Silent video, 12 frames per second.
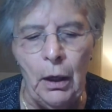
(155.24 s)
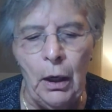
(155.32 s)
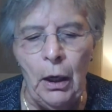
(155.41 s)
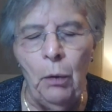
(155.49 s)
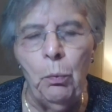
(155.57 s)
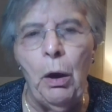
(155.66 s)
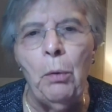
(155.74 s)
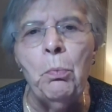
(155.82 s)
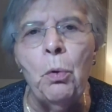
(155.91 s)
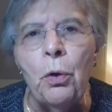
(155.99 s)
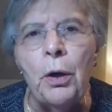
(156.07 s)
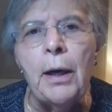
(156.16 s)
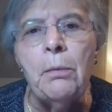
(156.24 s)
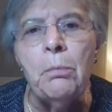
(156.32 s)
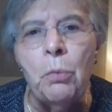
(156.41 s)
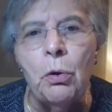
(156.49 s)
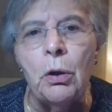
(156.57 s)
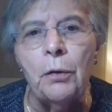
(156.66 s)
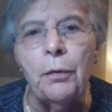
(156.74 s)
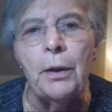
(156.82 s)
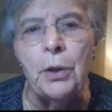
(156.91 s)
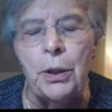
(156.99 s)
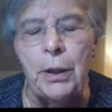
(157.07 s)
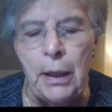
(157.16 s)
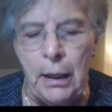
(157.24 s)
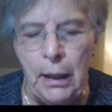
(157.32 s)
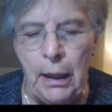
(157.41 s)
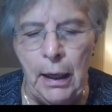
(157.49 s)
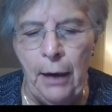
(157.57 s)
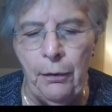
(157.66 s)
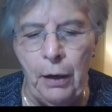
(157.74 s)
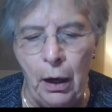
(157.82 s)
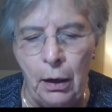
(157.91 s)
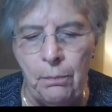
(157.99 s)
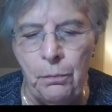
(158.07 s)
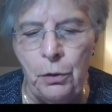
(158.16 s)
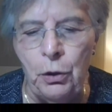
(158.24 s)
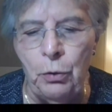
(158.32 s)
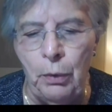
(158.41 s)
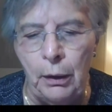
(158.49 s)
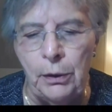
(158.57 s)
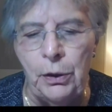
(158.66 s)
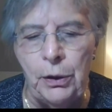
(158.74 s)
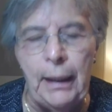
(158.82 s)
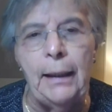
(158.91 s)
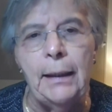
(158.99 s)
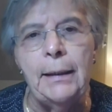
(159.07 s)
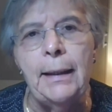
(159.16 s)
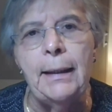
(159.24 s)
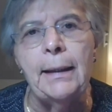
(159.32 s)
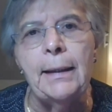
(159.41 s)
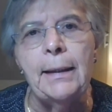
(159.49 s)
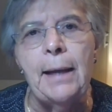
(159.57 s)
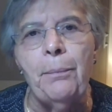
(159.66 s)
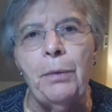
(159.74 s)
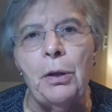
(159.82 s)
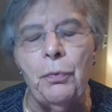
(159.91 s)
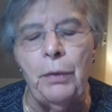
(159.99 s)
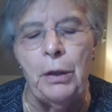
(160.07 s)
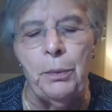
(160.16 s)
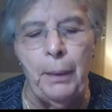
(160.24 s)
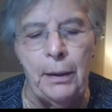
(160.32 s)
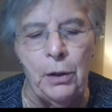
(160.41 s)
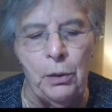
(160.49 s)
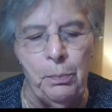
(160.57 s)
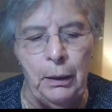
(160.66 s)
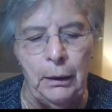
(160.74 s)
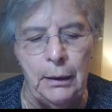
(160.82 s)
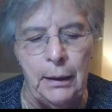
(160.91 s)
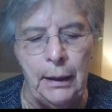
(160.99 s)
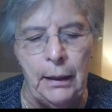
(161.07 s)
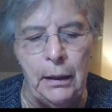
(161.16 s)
While more and more of us have come to understand and accept this responsibility,